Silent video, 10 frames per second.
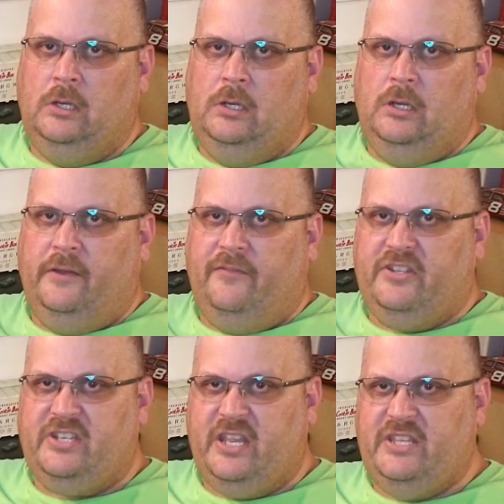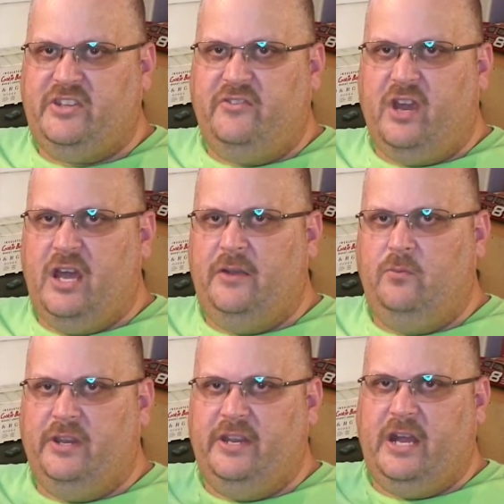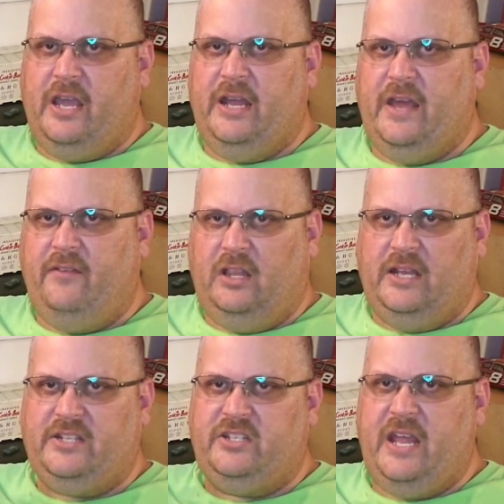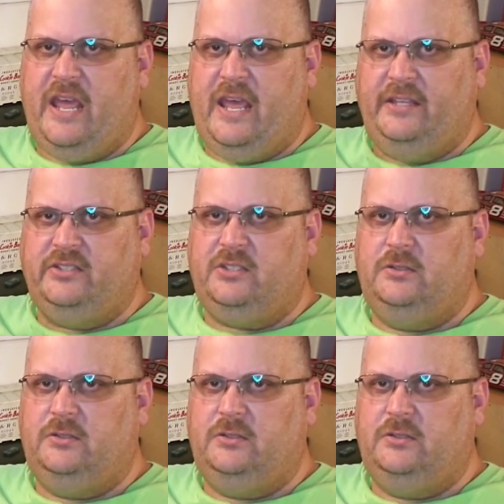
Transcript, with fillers: If it's an easy run where you're not going to have a lot of snags,